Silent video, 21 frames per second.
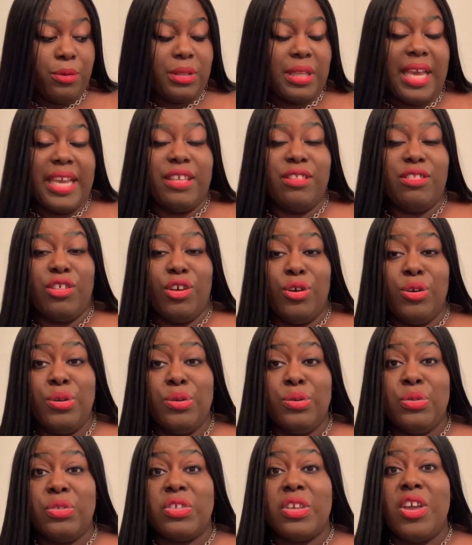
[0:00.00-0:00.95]
Like,
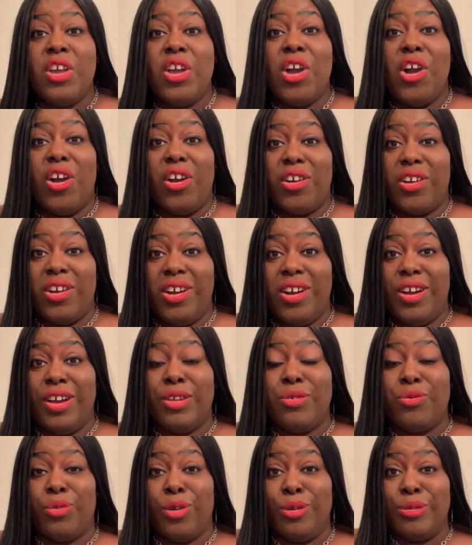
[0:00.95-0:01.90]
those are
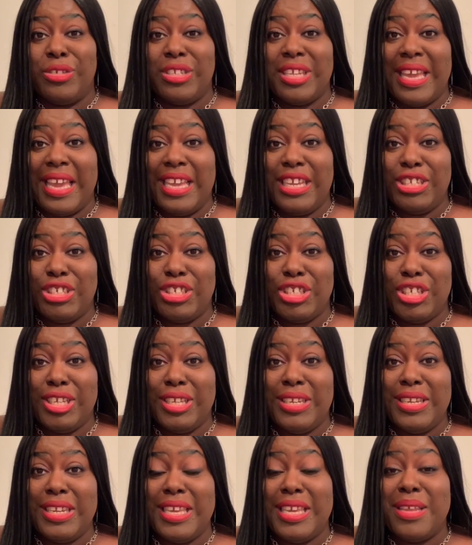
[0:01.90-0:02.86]
on
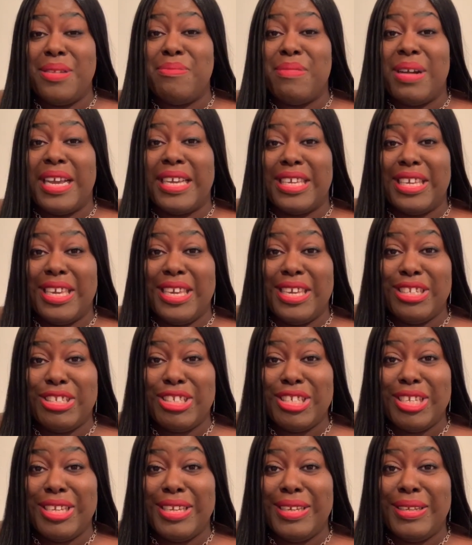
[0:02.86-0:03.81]
rotation in my
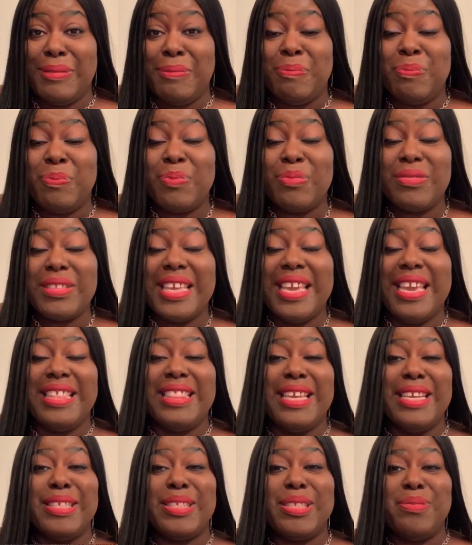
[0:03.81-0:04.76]
kitchen. And
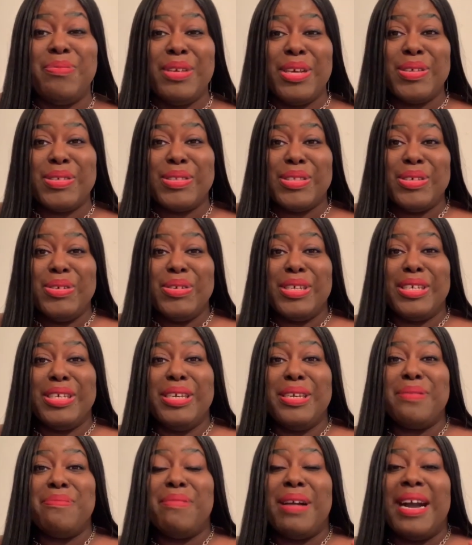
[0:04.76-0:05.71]
they smell so
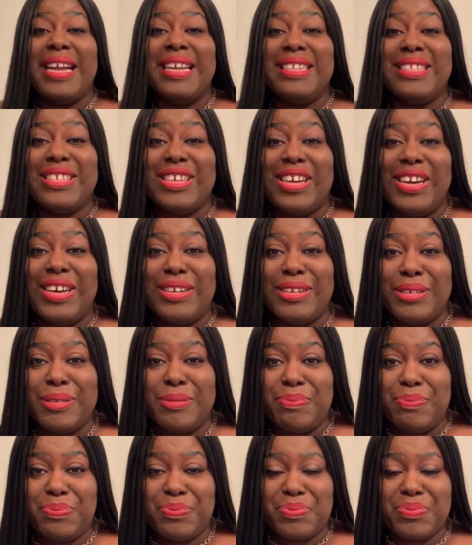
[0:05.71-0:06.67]
good. My
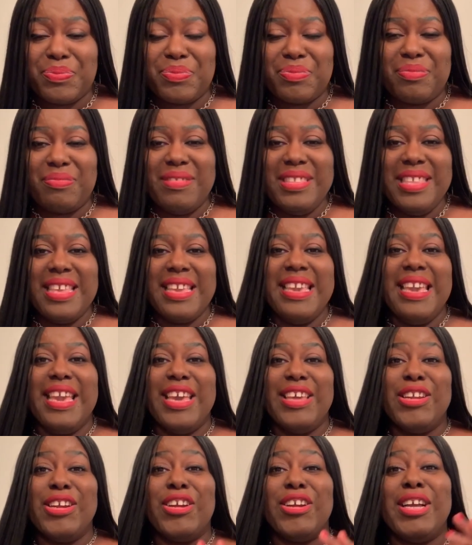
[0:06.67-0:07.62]
daughter
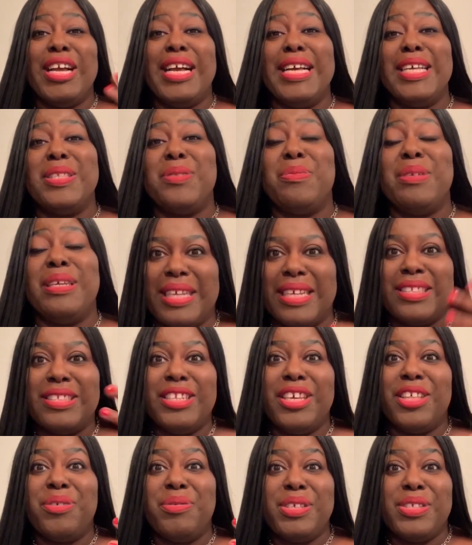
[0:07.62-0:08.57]
and her husband, that's
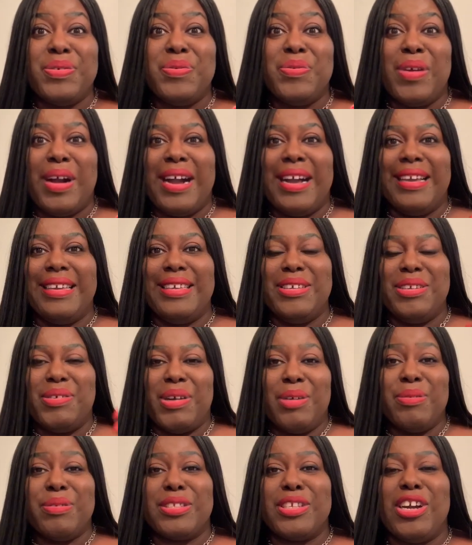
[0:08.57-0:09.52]
another reason why, you know,
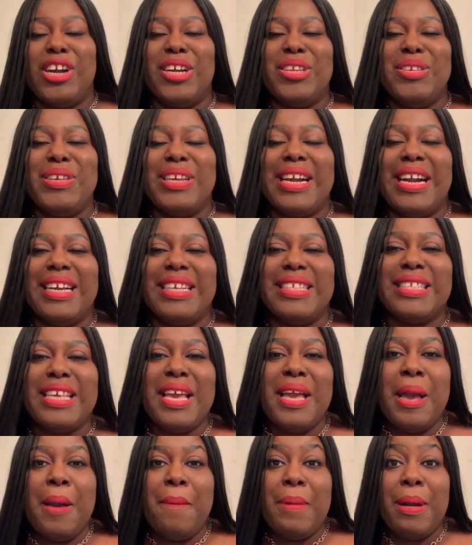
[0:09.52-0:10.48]
I was gone, you guys.
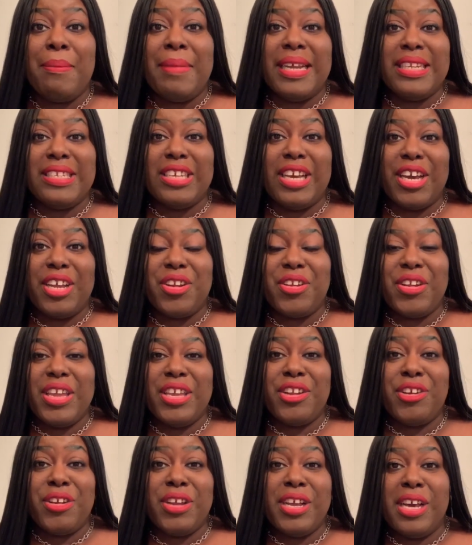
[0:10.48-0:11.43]
But my daughter
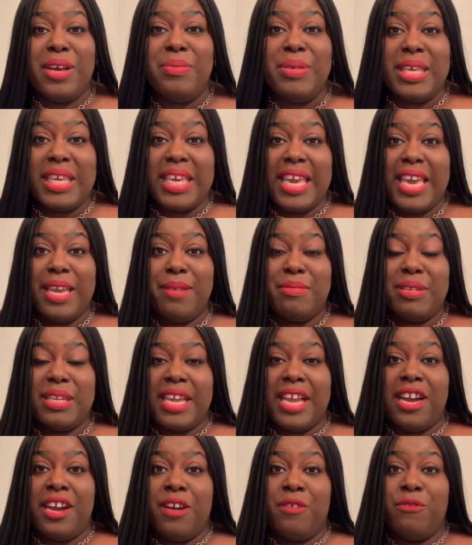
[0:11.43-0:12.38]
and her hubby came
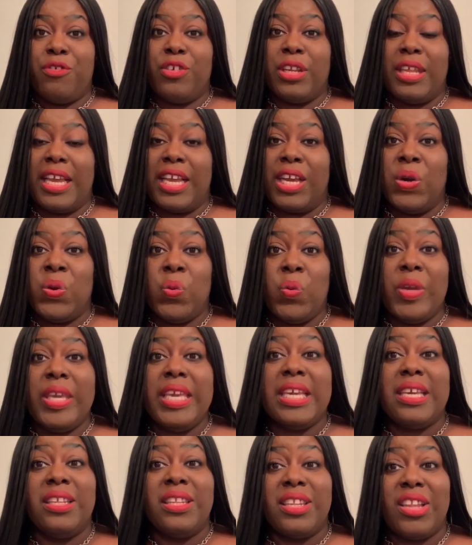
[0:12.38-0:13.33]
down for like a
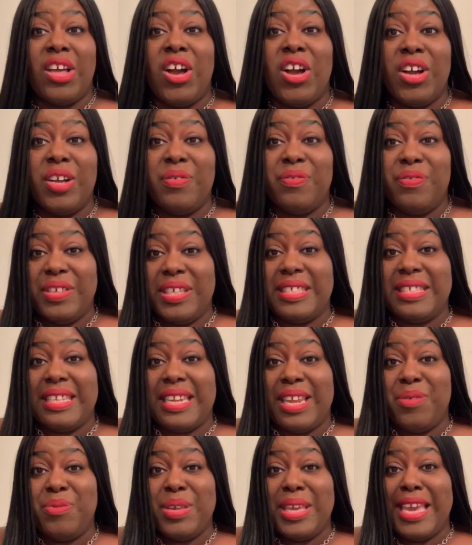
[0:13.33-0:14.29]
week long
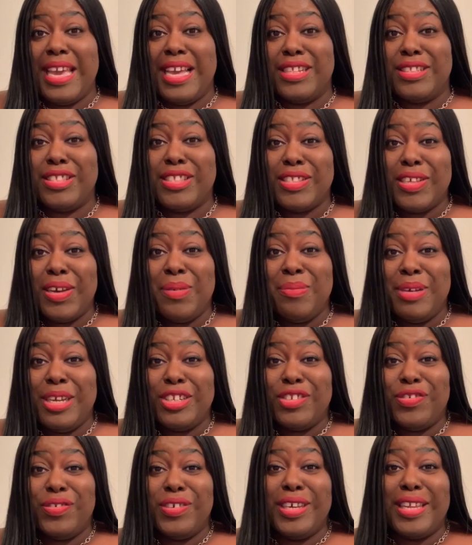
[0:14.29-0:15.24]
visit, and we had so
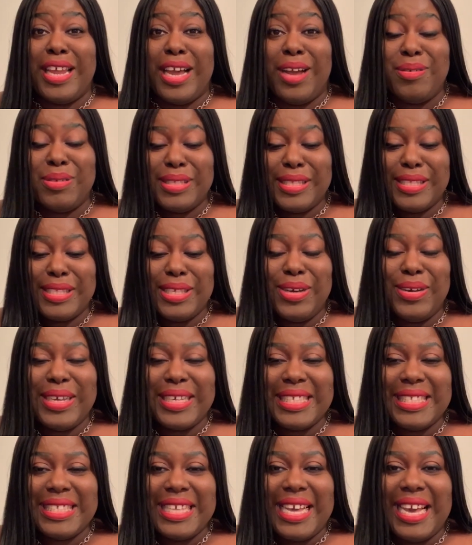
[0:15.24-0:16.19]
much fun. I was so
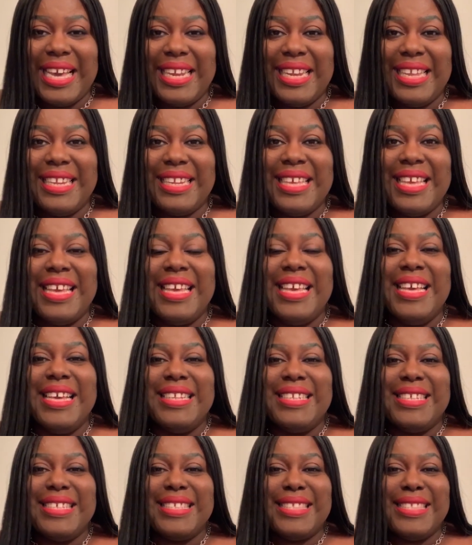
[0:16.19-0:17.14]
excited
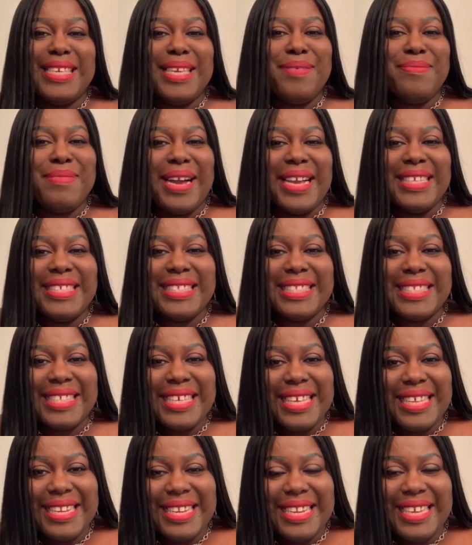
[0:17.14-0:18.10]
to see my
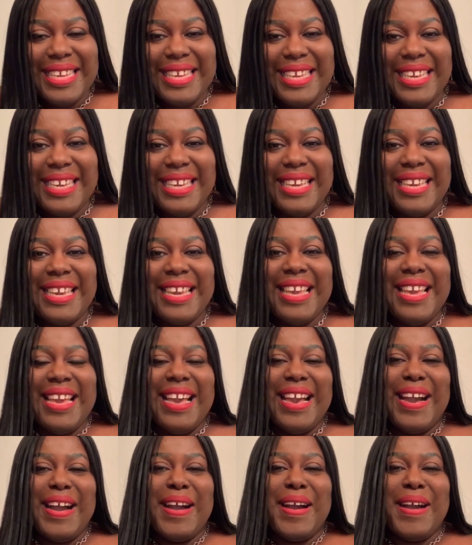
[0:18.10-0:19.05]

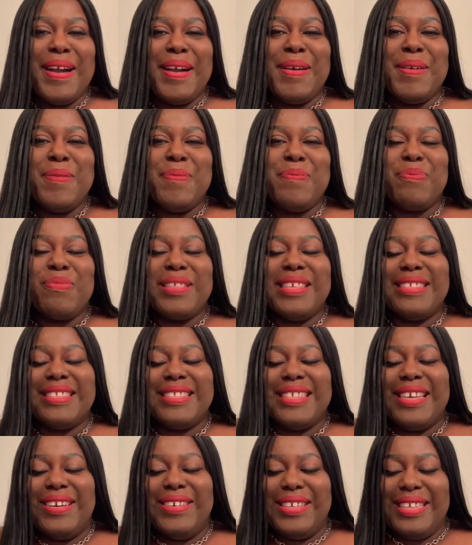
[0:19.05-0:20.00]
Sydney.
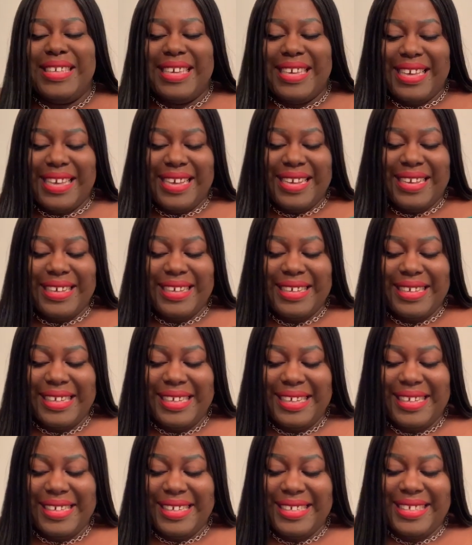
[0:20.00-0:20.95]
So
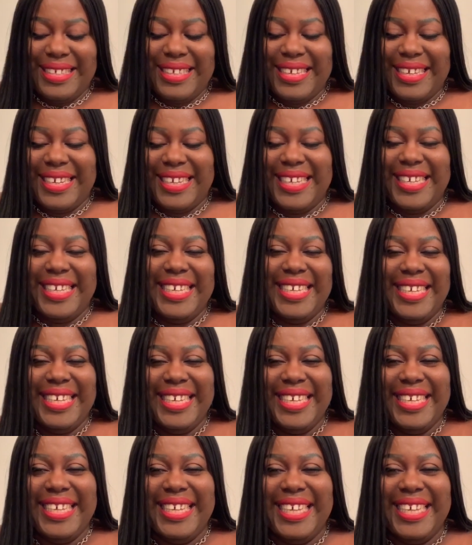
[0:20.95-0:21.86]
yeah, yeah.